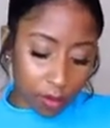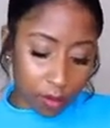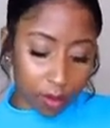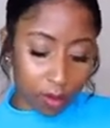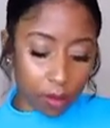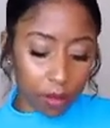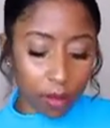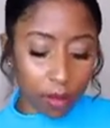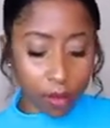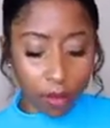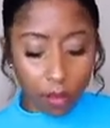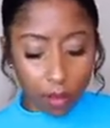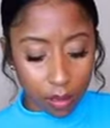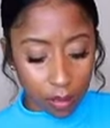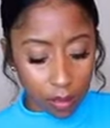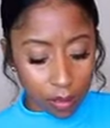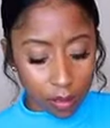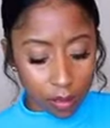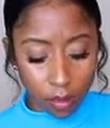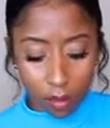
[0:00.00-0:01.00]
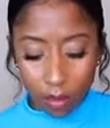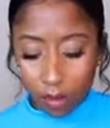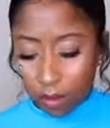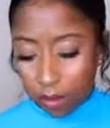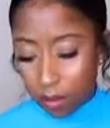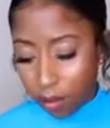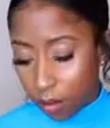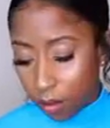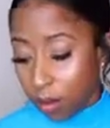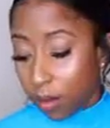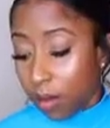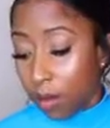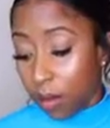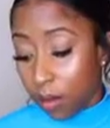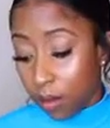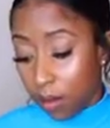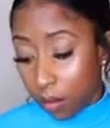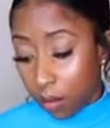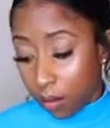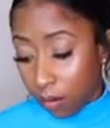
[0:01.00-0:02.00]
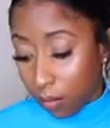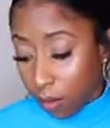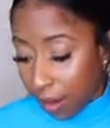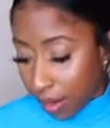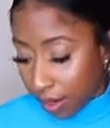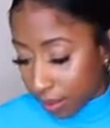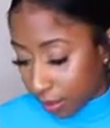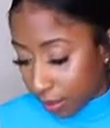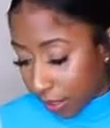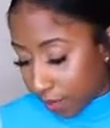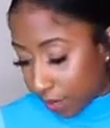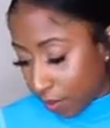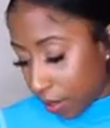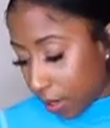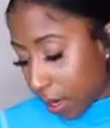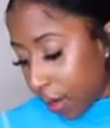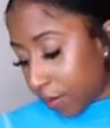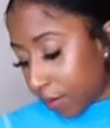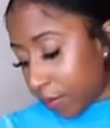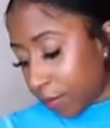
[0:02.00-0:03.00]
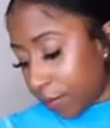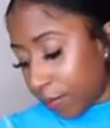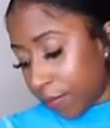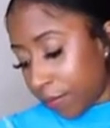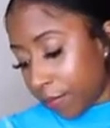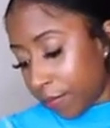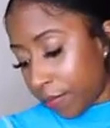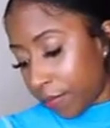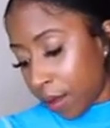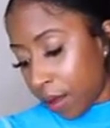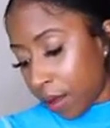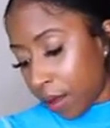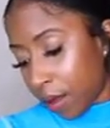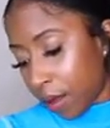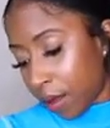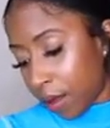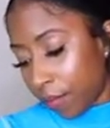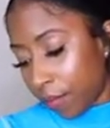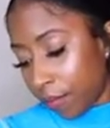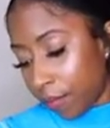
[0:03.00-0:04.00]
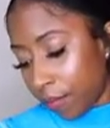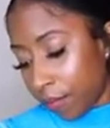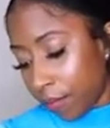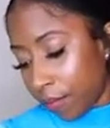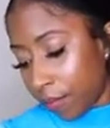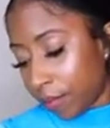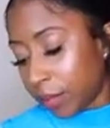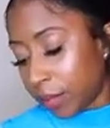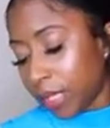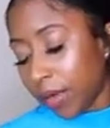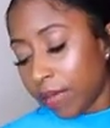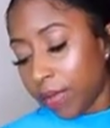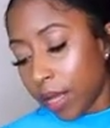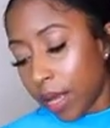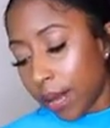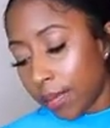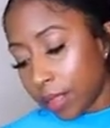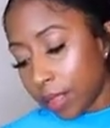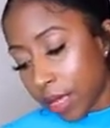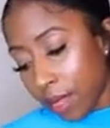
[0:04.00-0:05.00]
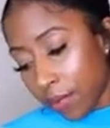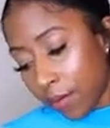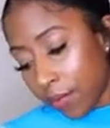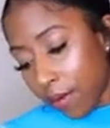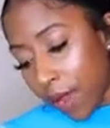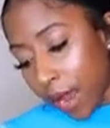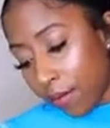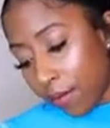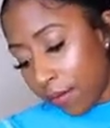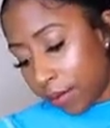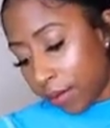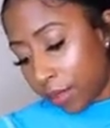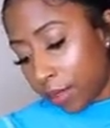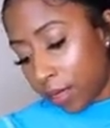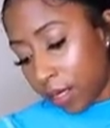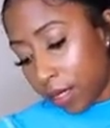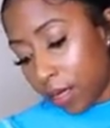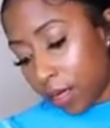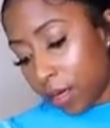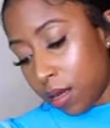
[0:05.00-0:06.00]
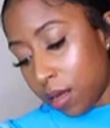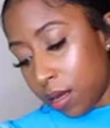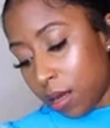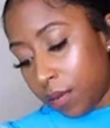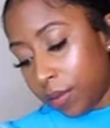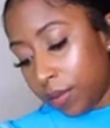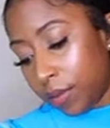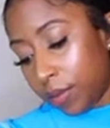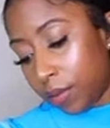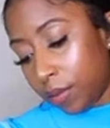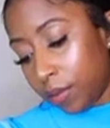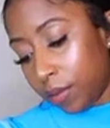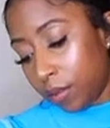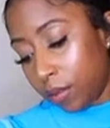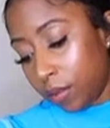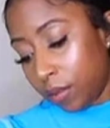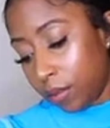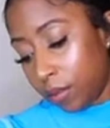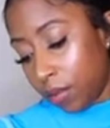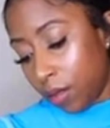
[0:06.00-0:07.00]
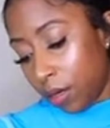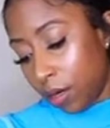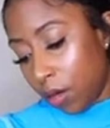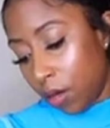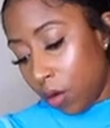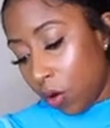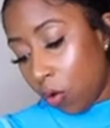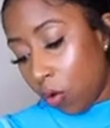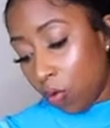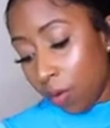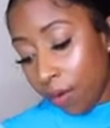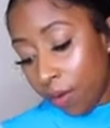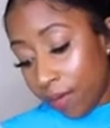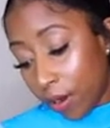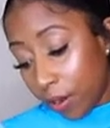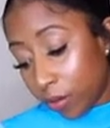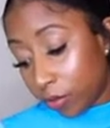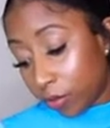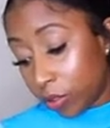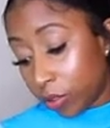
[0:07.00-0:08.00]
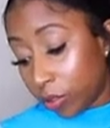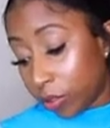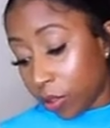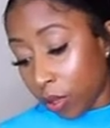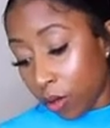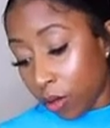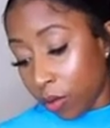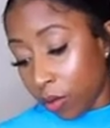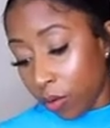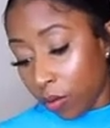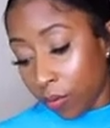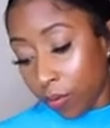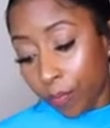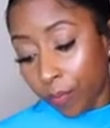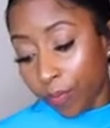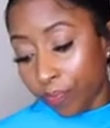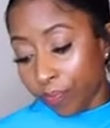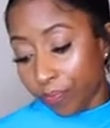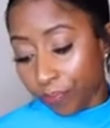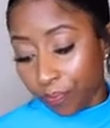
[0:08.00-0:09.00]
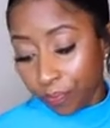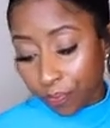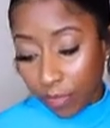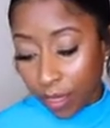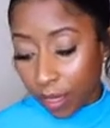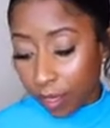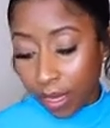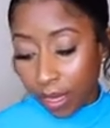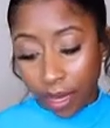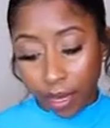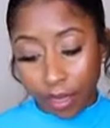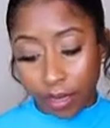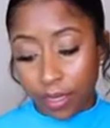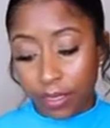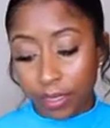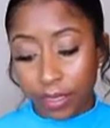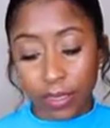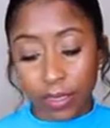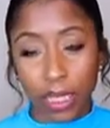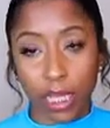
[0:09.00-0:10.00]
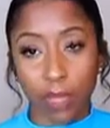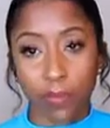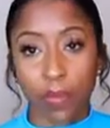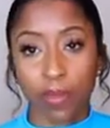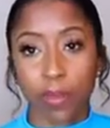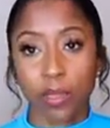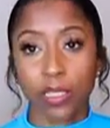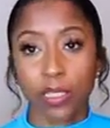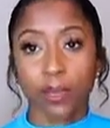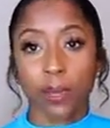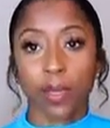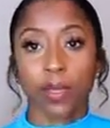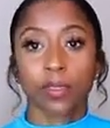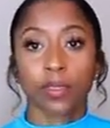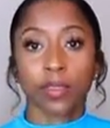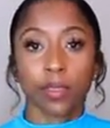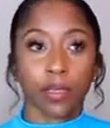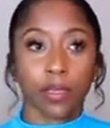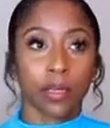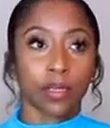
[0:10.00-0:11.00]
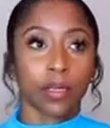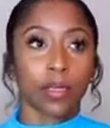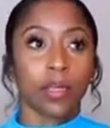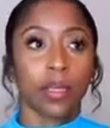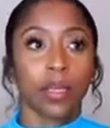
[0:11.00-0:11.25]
Okay. Okay, Seven of Cups. Seven of Cups upright with the Ten of Cups reverse. So, again, this is telling me this person